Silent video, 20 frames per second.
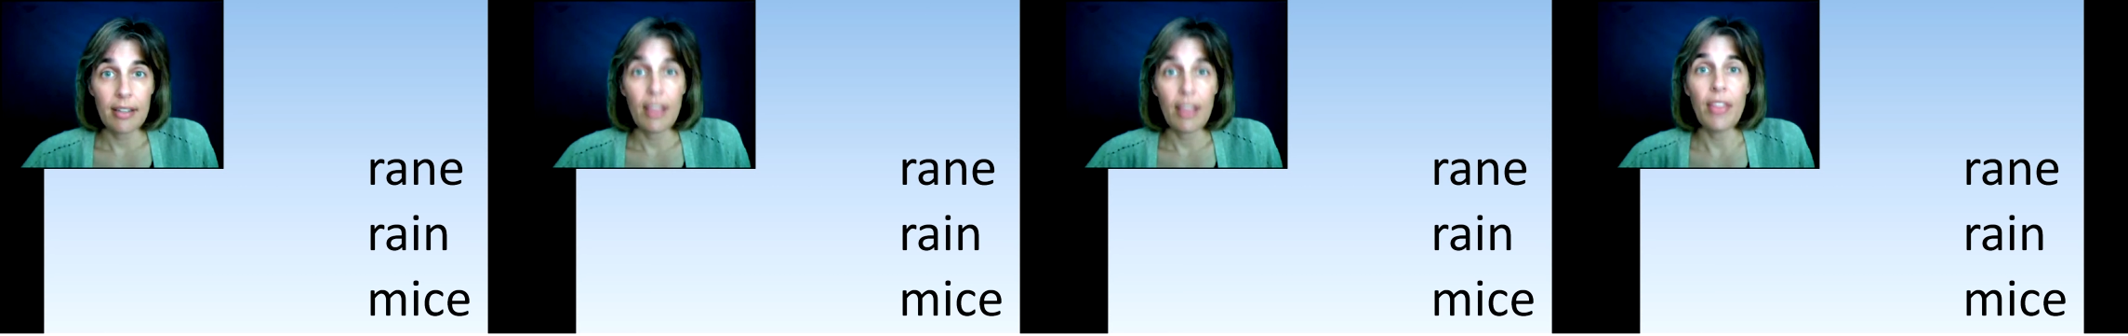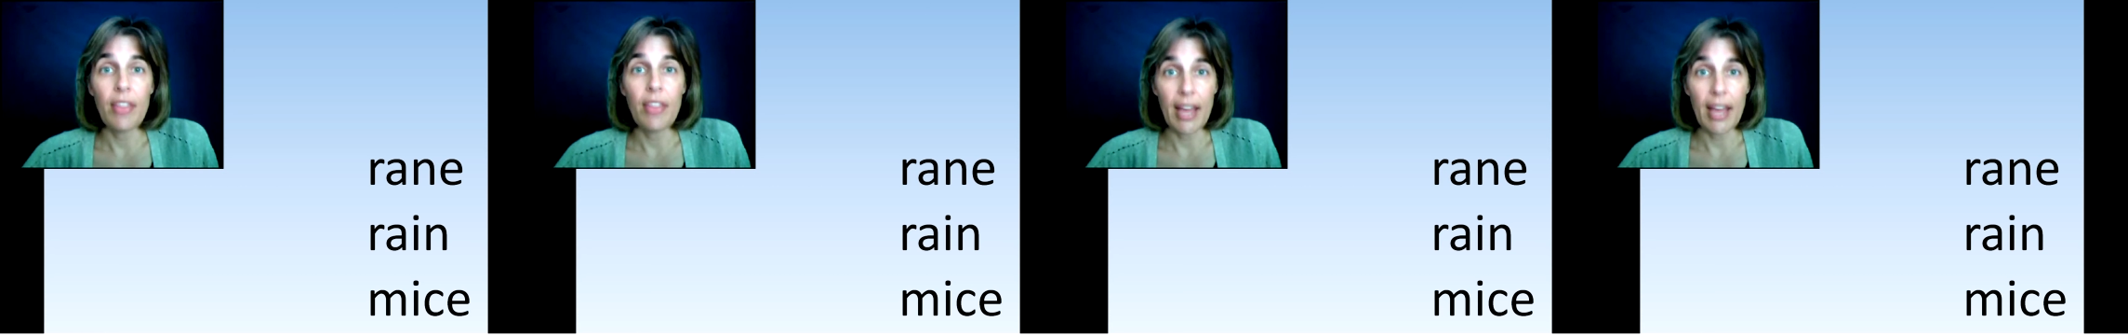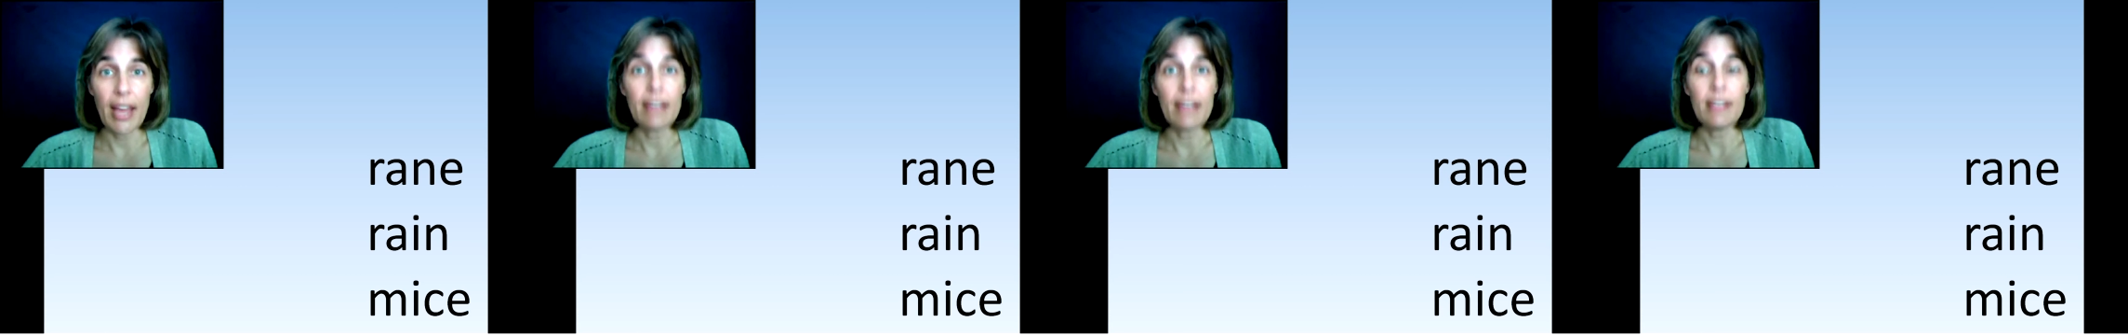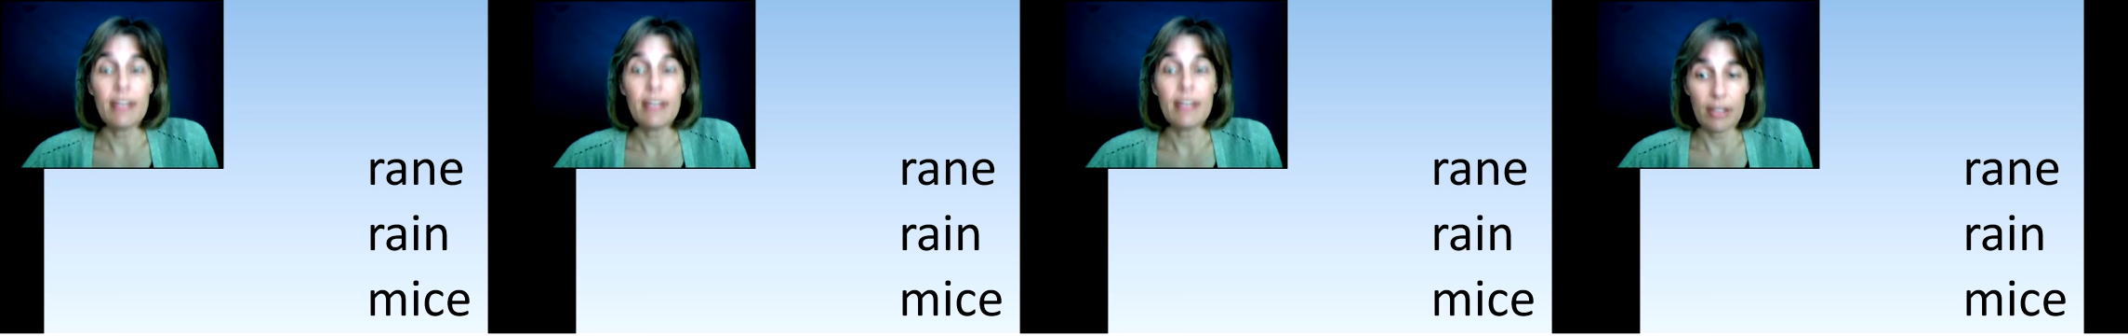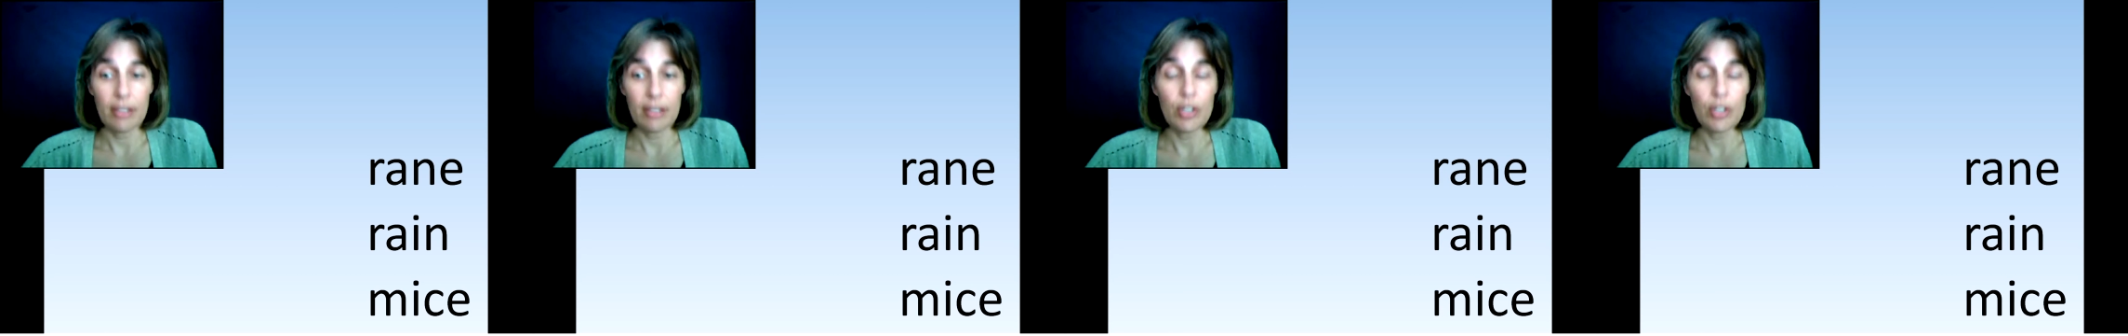then
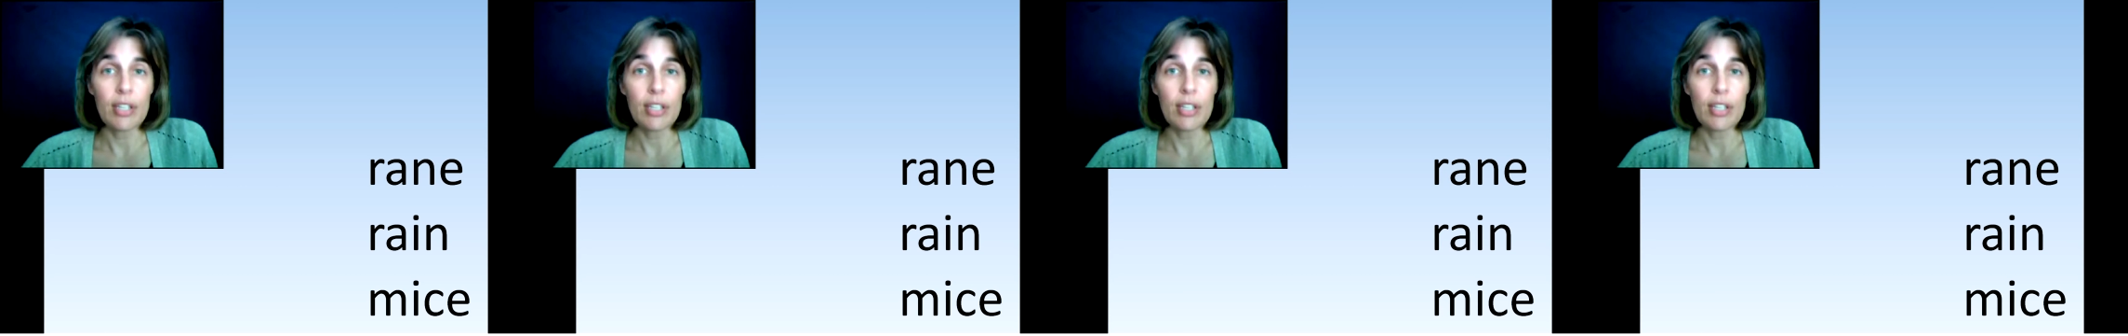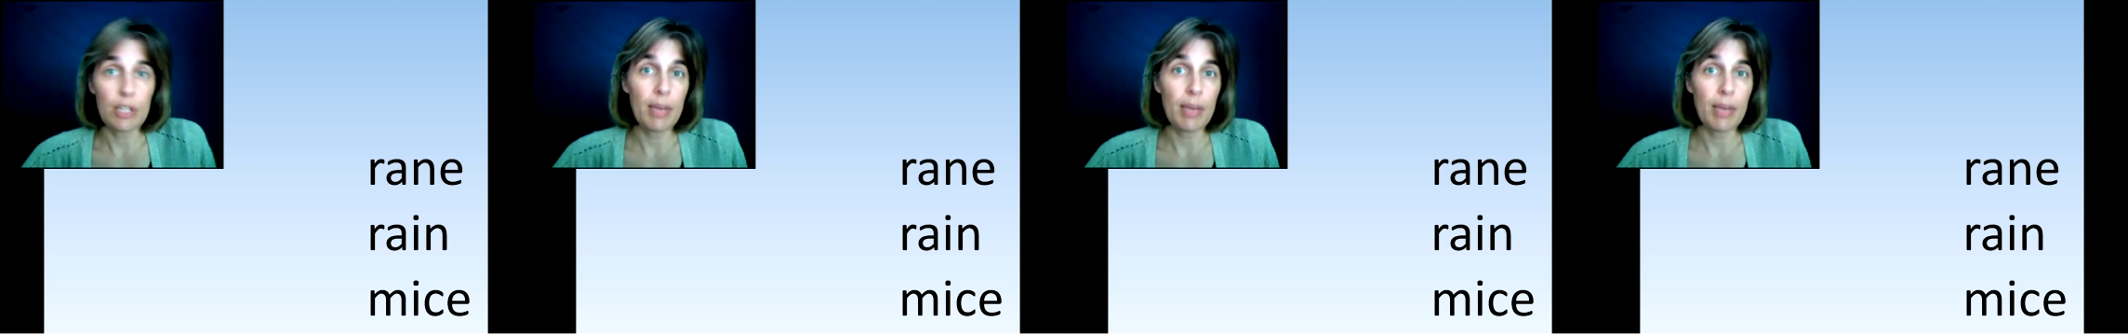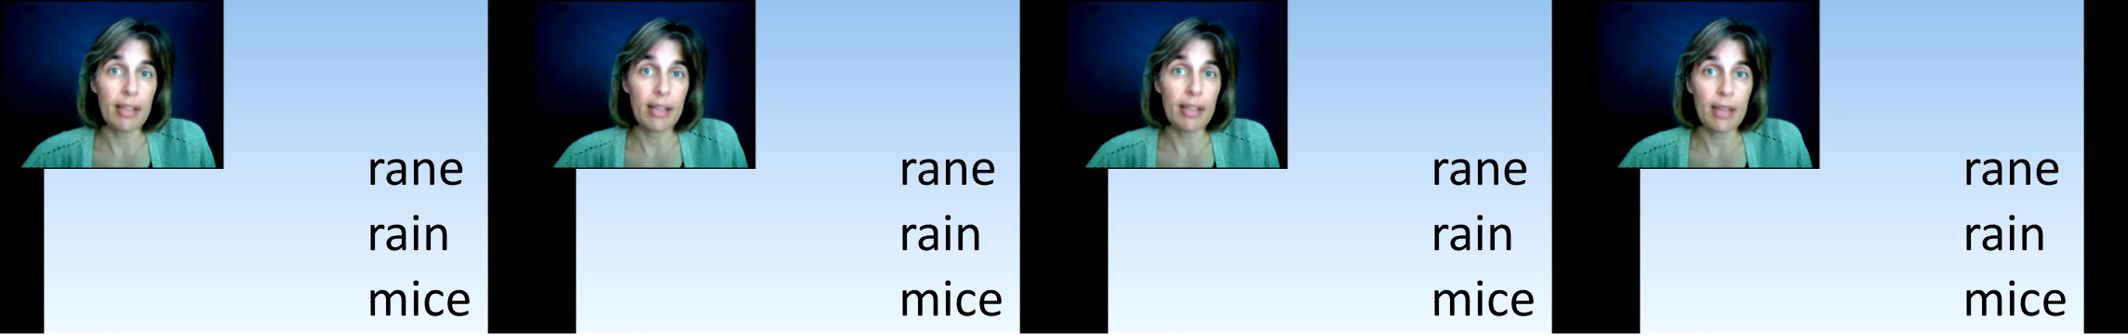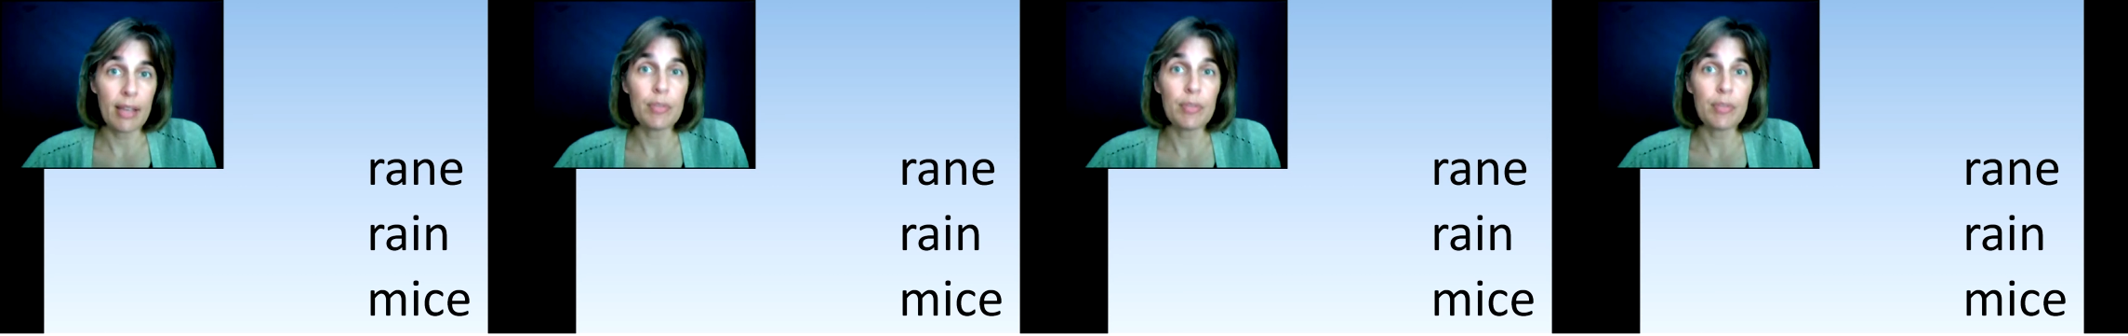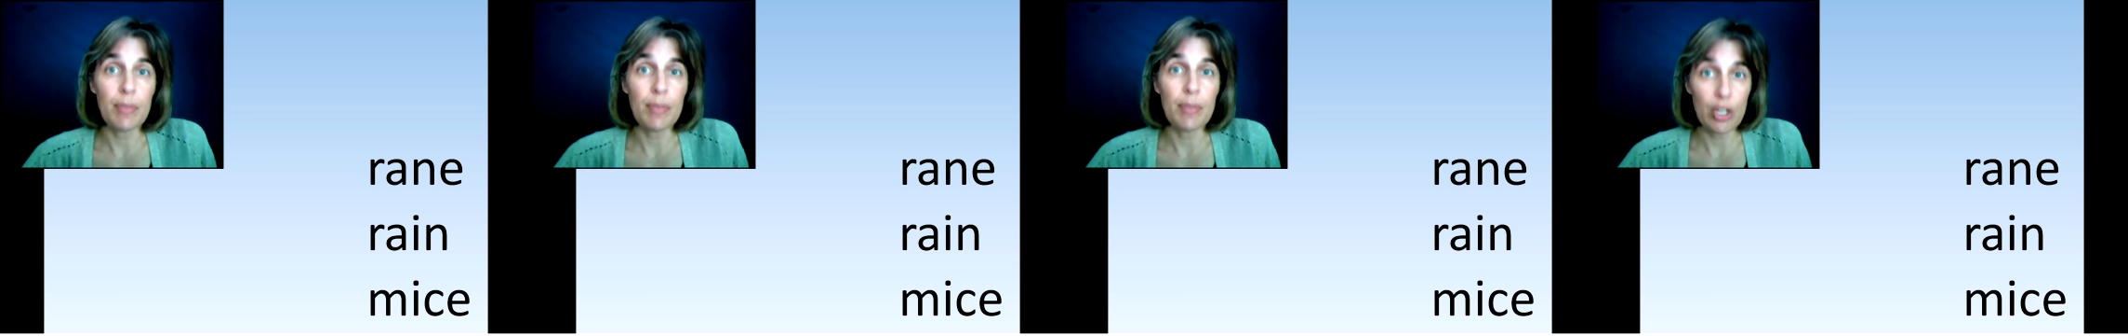you can expect them
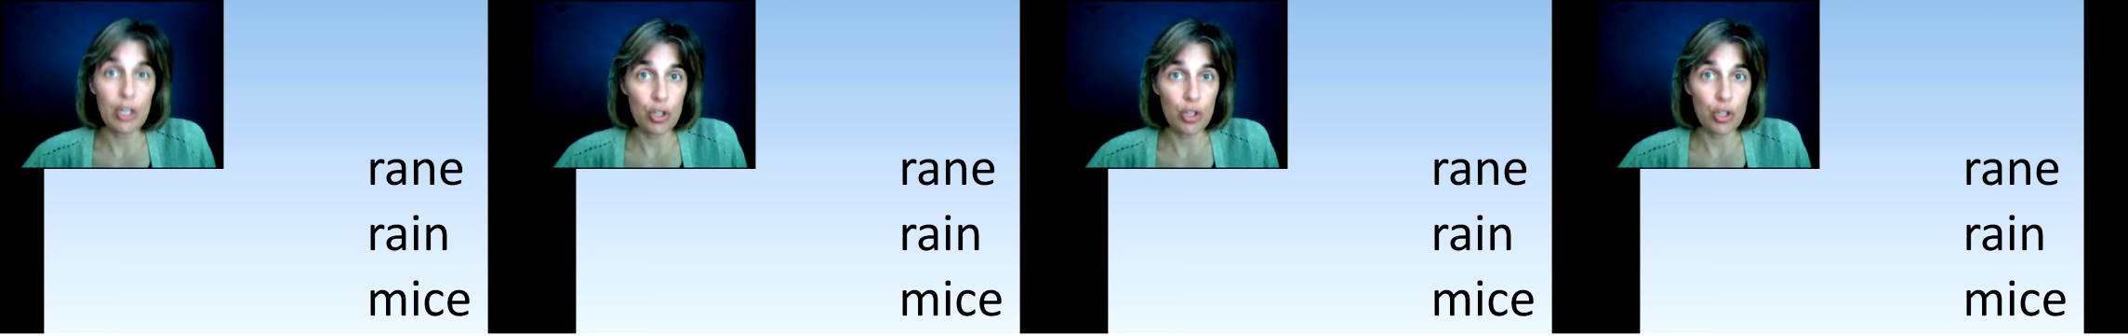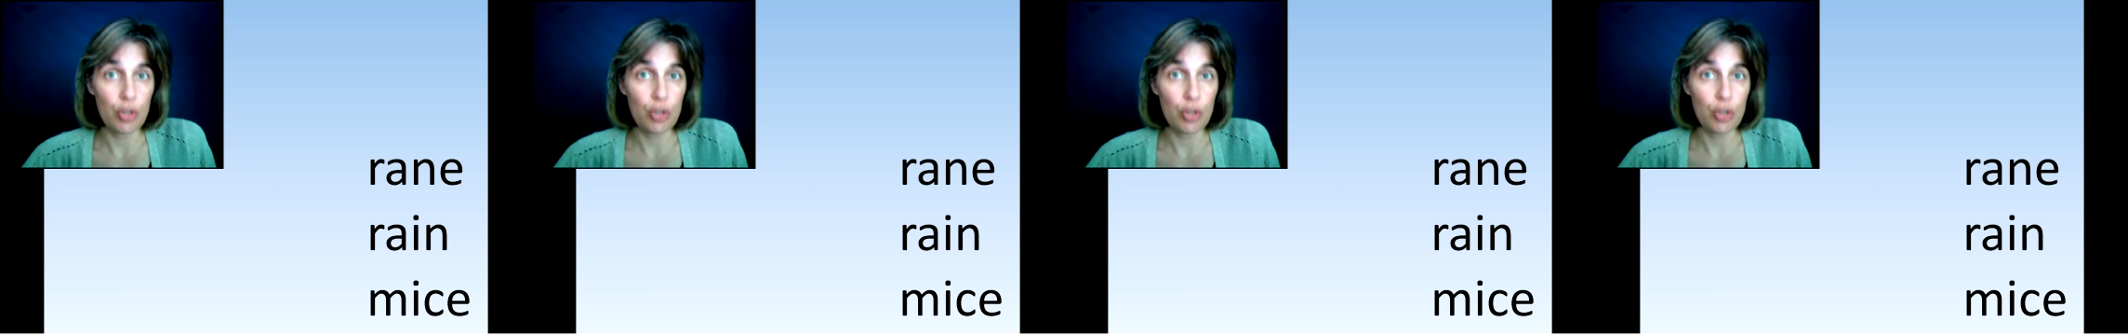to make sure